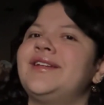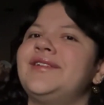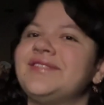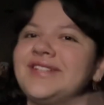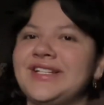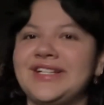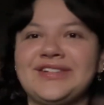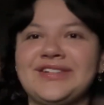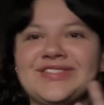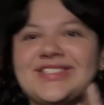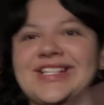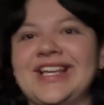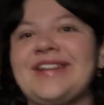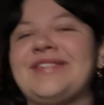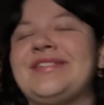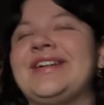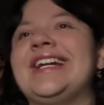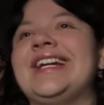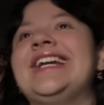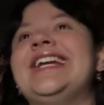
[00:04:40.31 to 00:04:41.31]
It was kind
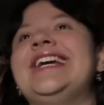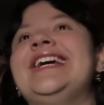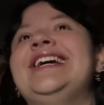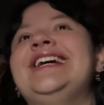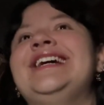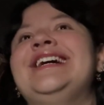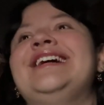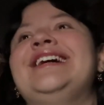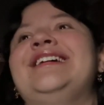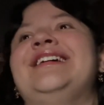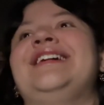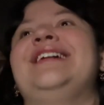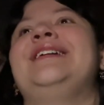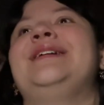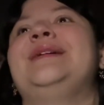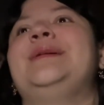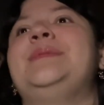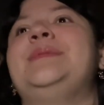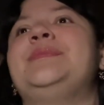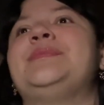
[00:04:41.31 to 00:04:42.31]
of weird.
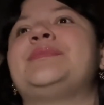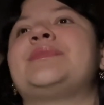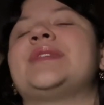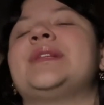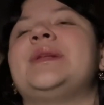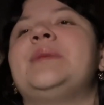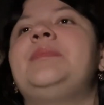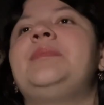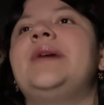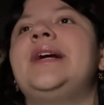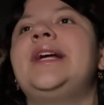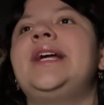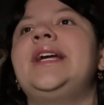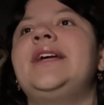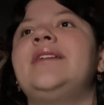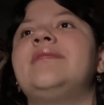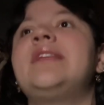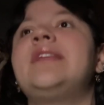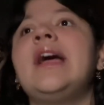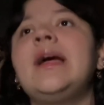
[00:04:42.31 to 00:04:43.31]

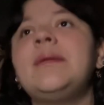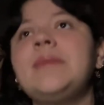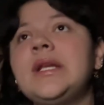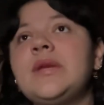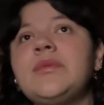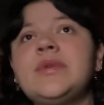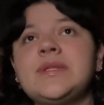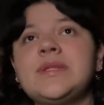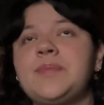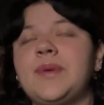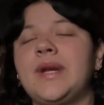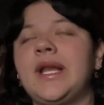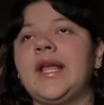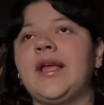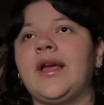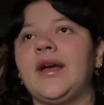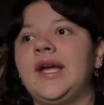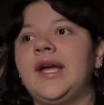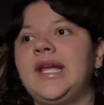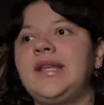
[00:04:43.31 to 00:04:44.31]
But yeah, I mean, it was pretty
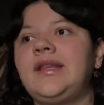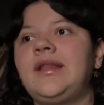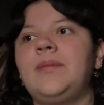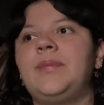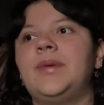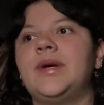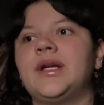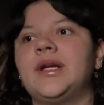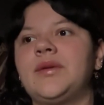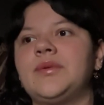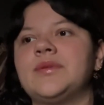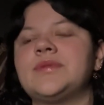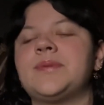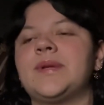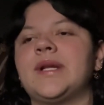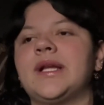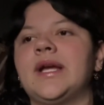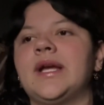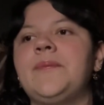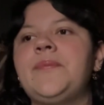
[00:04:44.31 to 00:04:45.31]
good. The book was
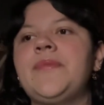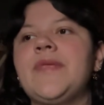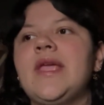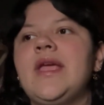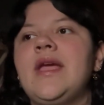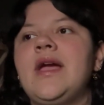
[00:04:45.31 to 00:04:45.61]
pretty good.